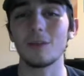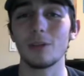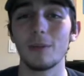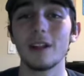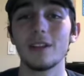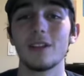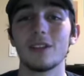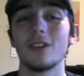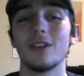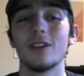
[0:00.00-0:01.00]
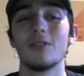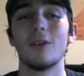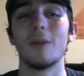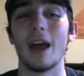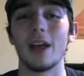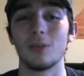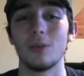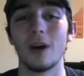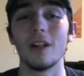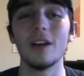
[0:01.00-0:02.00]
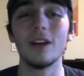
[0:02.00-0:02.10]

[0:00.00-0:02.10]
especially this early in the format as well.